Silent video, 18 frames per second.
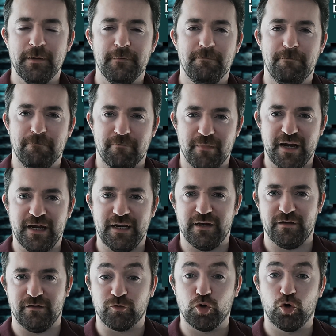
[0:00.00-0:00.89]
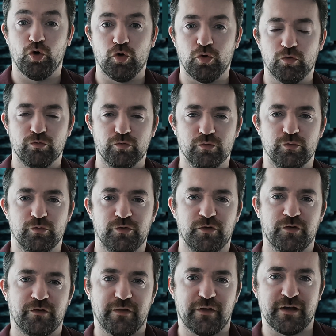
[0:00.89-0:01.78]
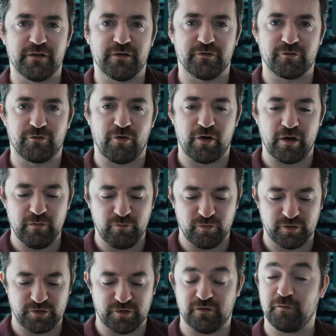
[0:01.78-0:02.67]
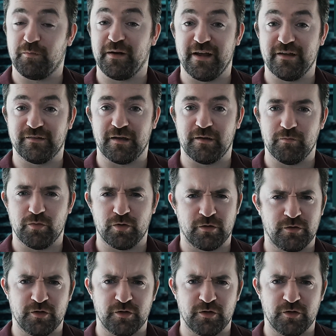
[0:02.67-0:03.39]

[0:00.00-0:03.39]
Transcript: main core rules as they're described, which are the Player's Handbook,